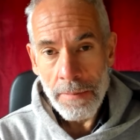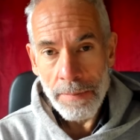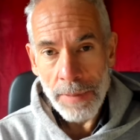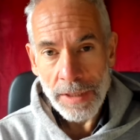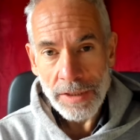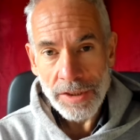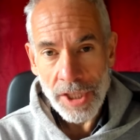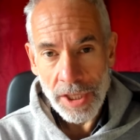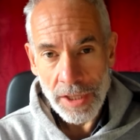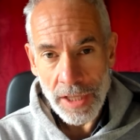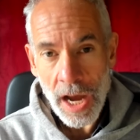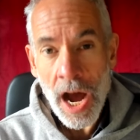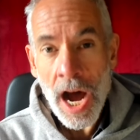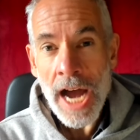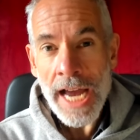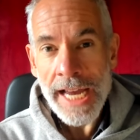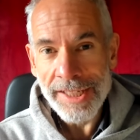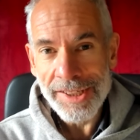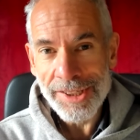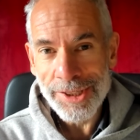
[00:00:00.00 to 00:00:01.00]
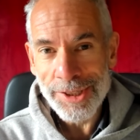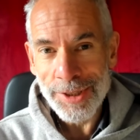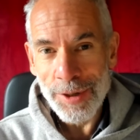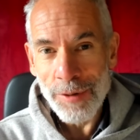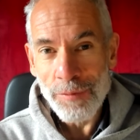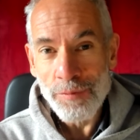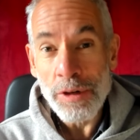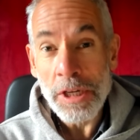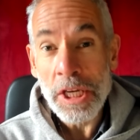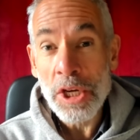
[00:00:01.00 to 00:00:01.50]
But so the highest
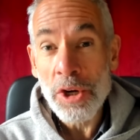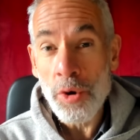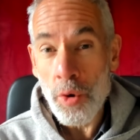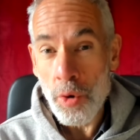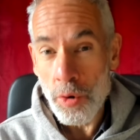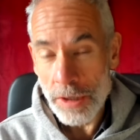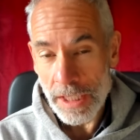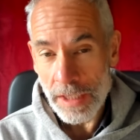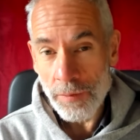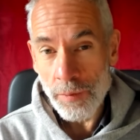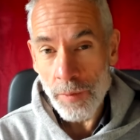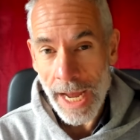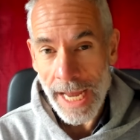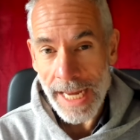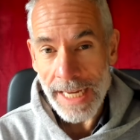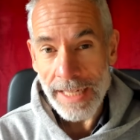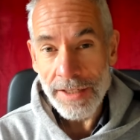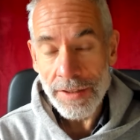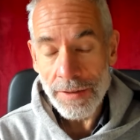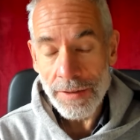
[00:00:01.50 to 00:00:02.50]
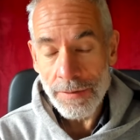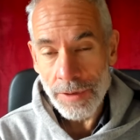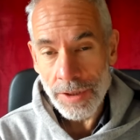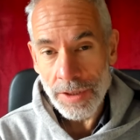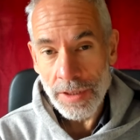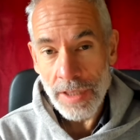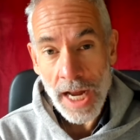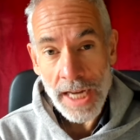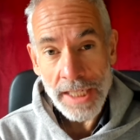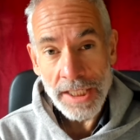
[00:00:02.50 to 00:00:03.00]
recorded weight
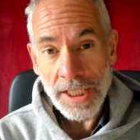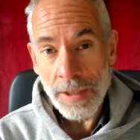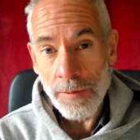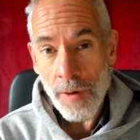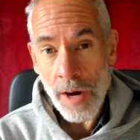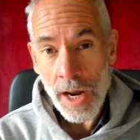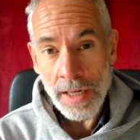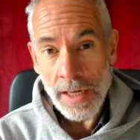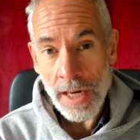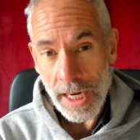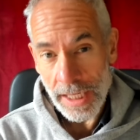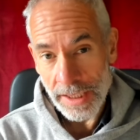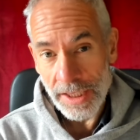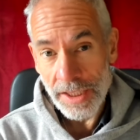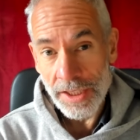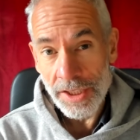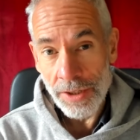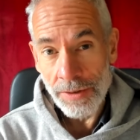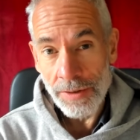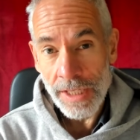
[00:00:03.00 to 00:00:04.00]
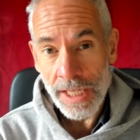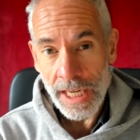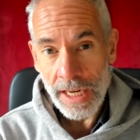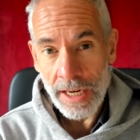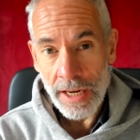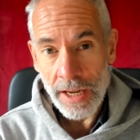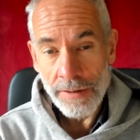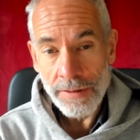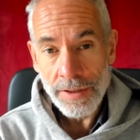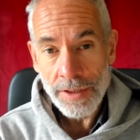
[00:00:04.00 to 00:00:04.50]
was 91, 92
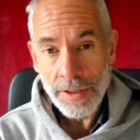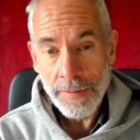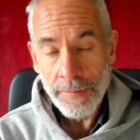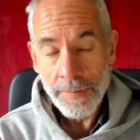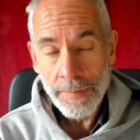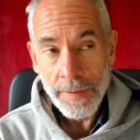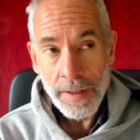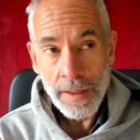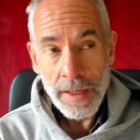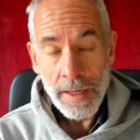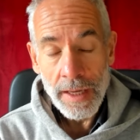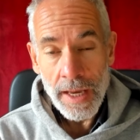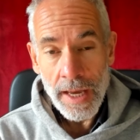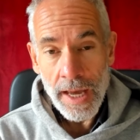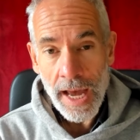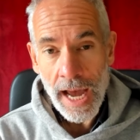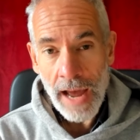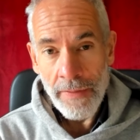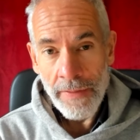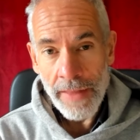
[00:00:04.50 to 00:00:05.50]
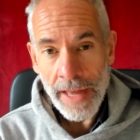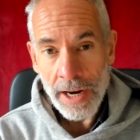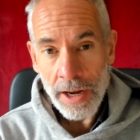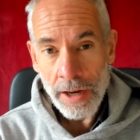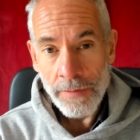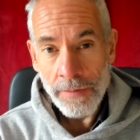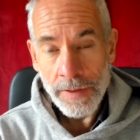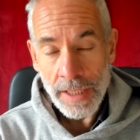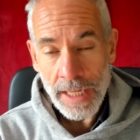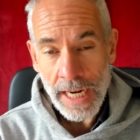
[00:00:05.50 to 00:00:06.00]
kilos. And then
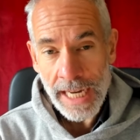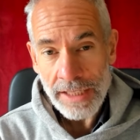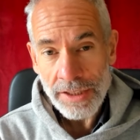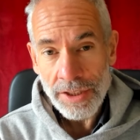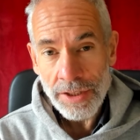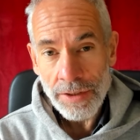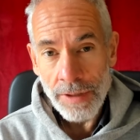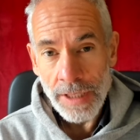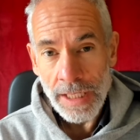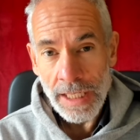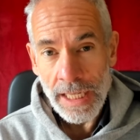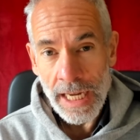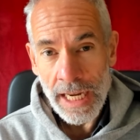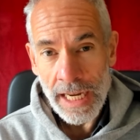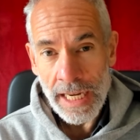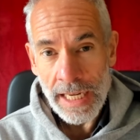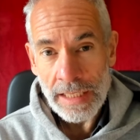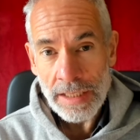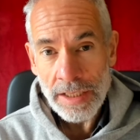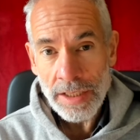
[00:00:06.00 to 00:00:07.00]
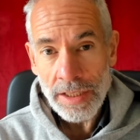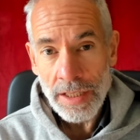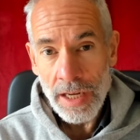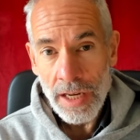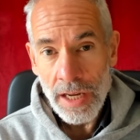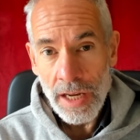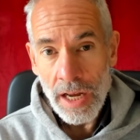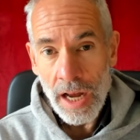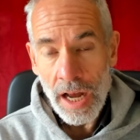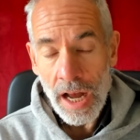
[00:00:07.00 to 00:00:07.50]
over the next three years,
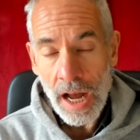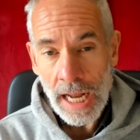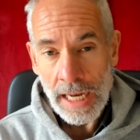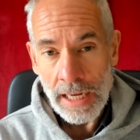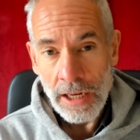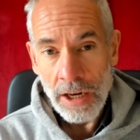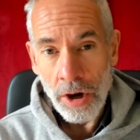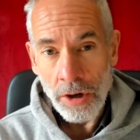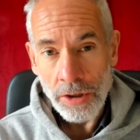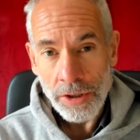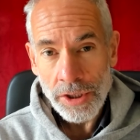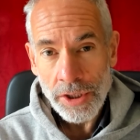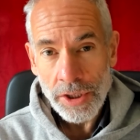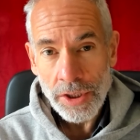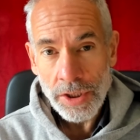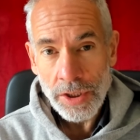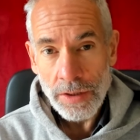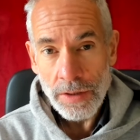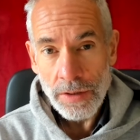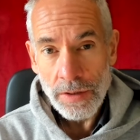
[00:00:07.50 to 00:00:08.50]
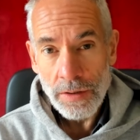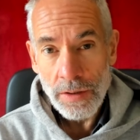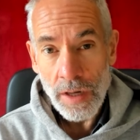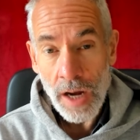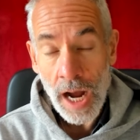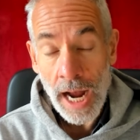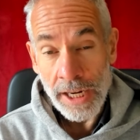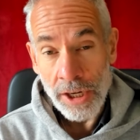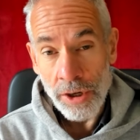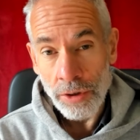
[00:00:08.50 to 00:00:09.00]
I lost,
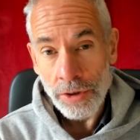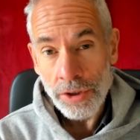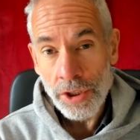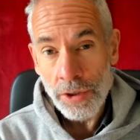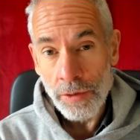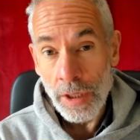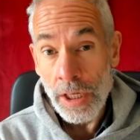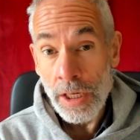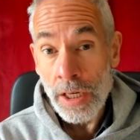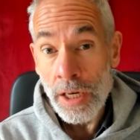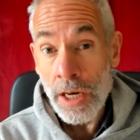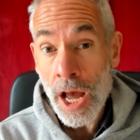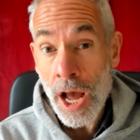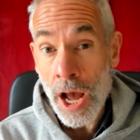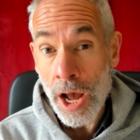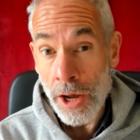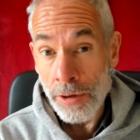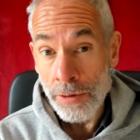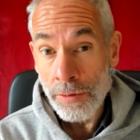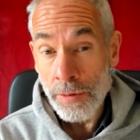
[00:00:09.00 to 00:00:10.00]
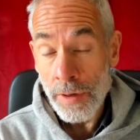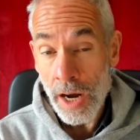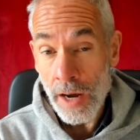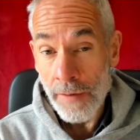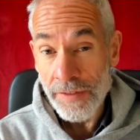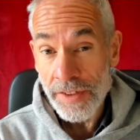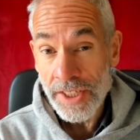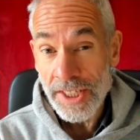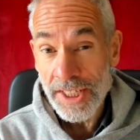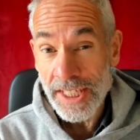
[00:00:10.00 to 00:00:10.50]
I got to a low
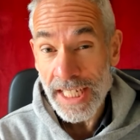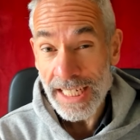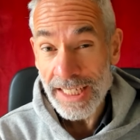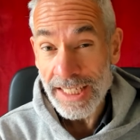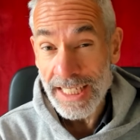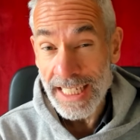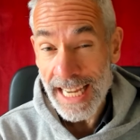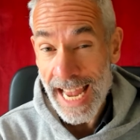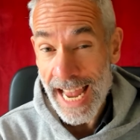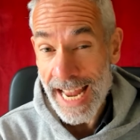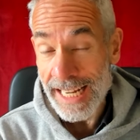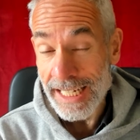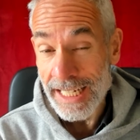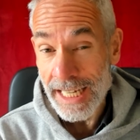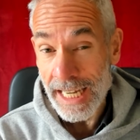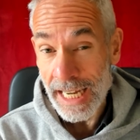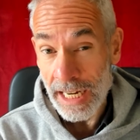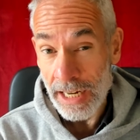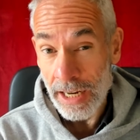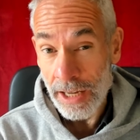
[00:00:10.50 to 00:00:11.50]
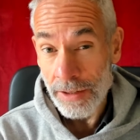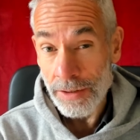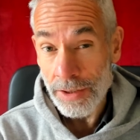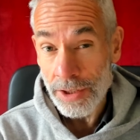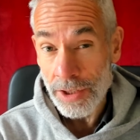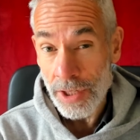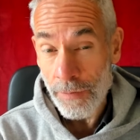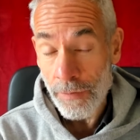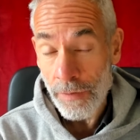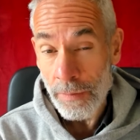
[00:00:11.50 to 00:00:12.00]
of 68 kilos.
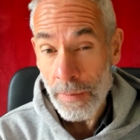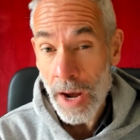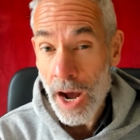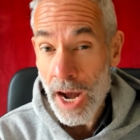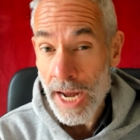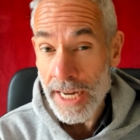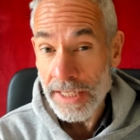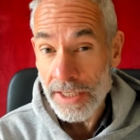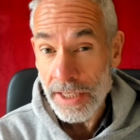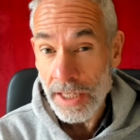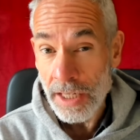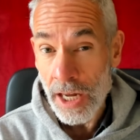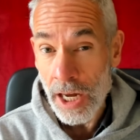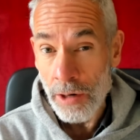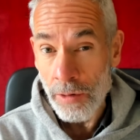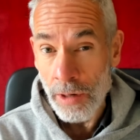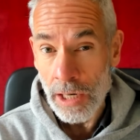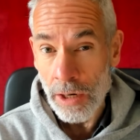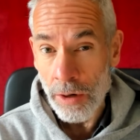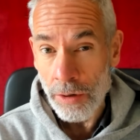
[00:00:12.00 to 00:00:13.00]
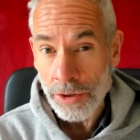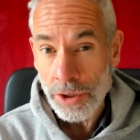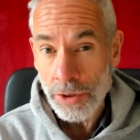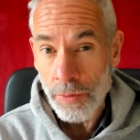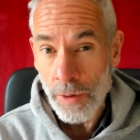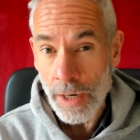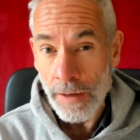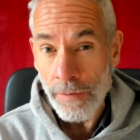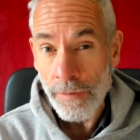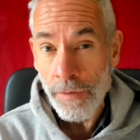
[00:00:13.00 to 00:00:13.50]
So from high to low, I lost
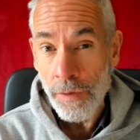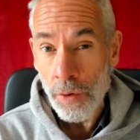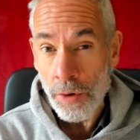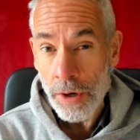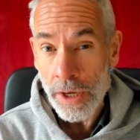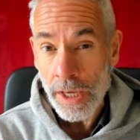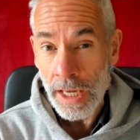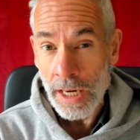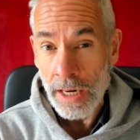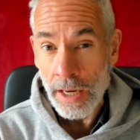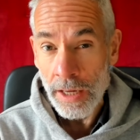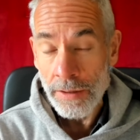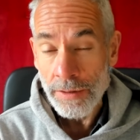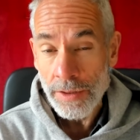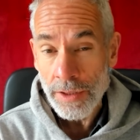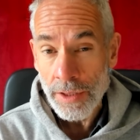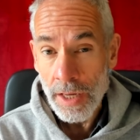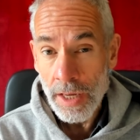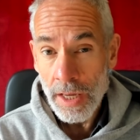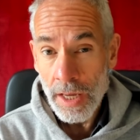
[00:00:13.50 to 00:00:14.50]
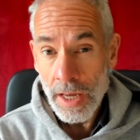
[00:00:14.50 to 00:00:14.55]
24 kilos.